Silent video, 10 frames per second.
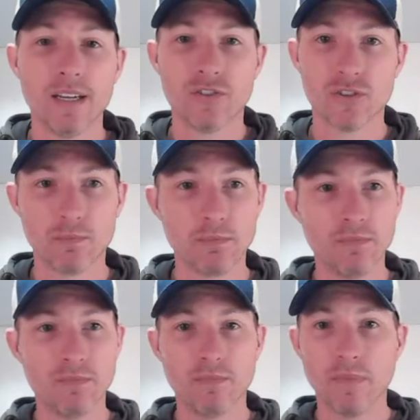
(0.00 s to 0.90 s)
just
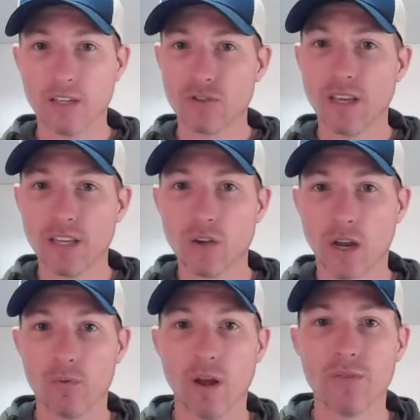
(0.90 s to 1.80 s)
make sure that you kind
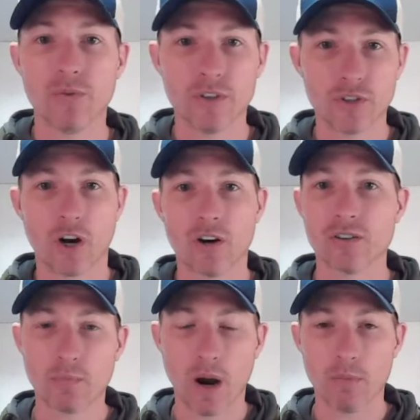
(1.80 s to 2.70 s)
of run through the
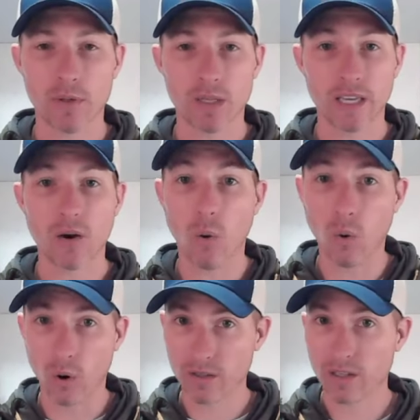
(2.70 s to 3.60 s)
charts properly
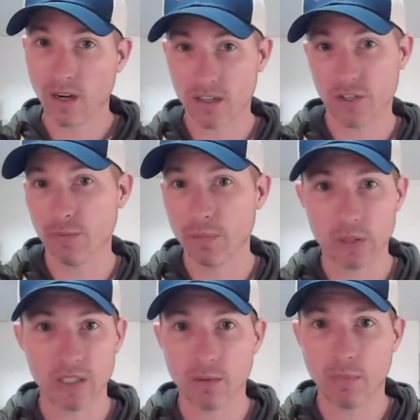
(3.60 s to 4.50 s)
or talk to your
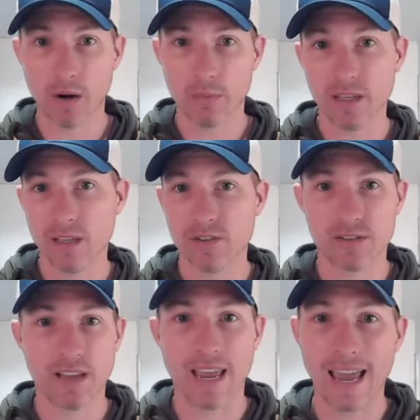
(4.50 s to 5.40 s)
building department and just
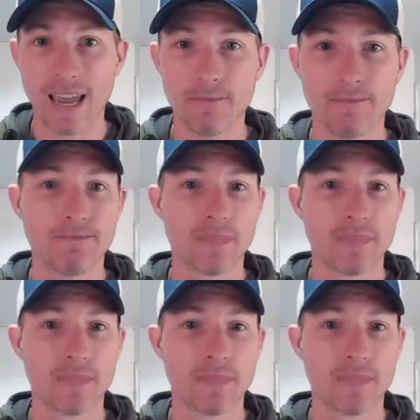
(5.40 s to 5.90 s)
say, hey,